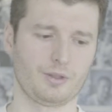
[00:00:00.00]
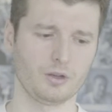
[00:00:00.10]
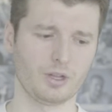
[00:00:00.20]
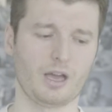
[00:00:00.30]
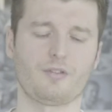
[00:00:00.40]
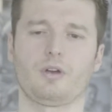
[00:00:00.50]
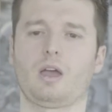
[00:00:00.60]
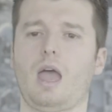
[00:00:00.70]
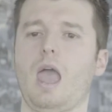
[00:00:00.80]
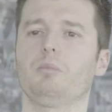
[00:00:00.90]
going to have
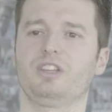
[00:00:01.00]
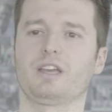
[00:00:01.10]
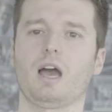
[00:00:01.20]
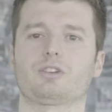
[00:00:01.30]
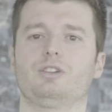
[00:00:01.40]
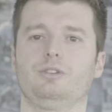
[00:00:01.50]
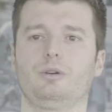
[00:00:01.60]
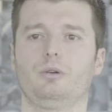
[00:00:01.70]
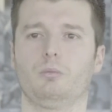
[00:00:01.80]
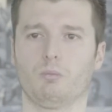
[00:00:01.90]
empty cache in
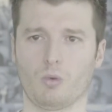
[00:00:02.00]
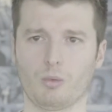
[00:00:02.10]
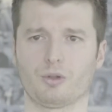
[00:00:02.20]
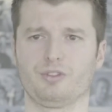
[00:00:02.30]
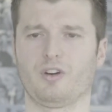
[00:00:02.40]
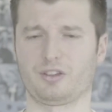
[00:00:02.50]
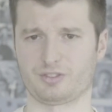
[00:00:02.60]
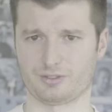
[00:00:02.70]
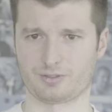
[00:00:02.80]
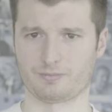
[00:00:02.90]
their mobile
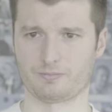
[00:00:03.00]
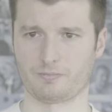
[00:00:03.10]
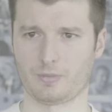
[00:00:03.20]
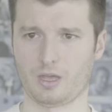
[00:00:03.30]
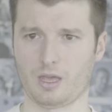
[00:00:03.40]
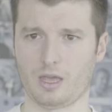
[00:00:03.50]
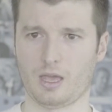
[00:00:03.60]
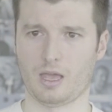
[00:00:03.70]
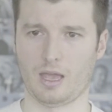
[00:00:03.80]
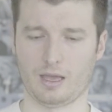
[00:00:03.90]
devices.
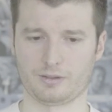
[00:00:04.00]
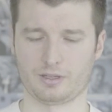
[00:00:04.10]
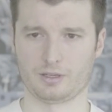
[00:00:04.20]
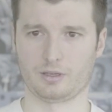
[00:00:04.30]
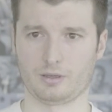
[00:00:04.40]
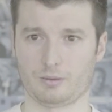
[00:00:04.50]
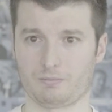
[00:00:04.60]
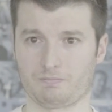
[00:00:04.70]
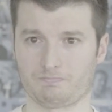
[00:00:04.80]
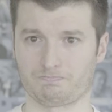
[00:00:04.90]
And
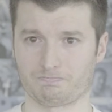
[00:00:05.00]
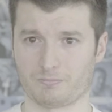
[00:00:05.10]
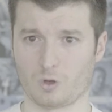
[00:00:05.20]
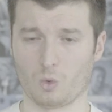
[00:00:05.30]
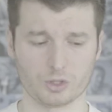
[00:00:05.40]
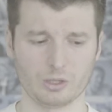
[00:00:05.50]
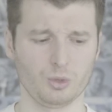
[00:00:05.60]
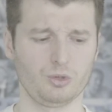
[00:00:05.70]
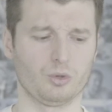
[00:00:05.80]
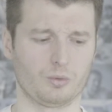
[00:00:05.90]
what can we
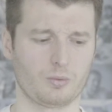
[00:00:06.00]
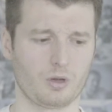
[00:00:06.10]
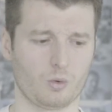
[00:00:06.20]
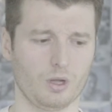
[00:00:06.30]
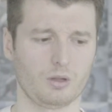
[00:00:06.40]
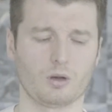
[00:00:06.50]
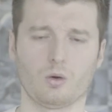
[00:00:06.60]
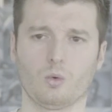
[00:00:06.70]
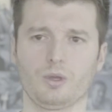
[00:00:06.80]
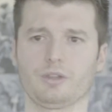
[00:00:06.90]
do? Well,
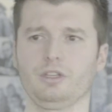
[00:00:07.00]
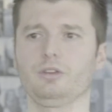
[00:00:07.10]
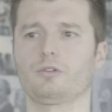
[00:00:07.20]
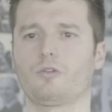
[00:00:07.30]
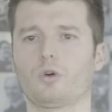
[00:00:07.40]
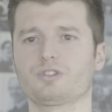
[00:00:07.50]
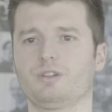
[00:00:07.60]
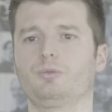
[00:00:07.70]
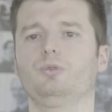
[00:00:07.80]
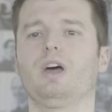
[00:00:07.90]
we can either force
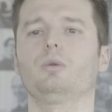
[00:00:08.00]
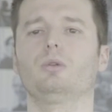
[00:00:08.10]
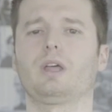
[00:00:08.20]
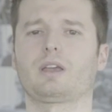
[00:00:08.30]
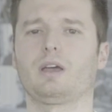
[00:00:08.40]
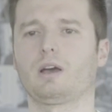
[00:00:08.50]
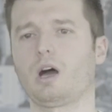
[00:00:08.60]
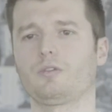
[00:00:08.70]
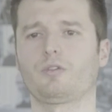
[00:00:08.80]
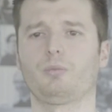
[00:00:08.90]
them to download like a
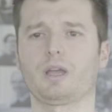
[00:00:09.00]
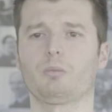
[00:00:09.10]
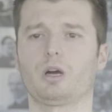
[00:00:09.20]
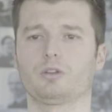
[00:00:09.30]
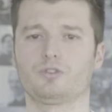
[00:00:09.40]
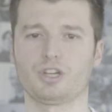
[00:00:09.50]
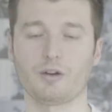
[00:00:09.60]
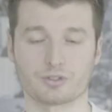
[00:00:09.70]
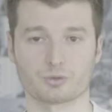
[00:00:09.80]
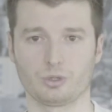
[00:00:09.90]
half of megabyte of
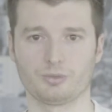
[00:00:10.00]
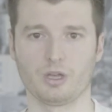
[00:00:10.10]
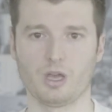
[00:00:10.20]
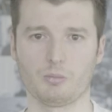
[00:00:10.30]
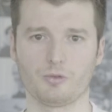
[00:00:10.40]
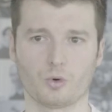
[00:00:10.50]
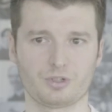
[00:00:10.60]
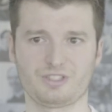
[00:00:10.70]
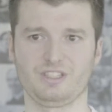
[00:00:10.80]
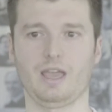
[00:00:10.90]
JavaScript before
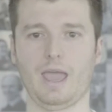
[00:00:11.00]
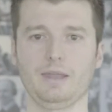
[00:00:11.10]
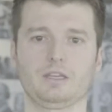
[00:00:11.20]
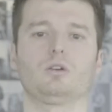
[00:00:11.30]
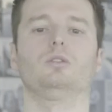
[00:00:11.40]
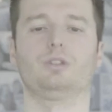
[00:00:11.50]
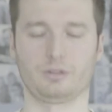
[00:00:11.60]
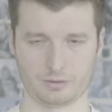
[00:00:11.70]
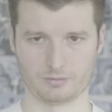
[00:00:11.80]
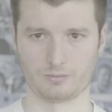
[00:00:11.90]
they see any content,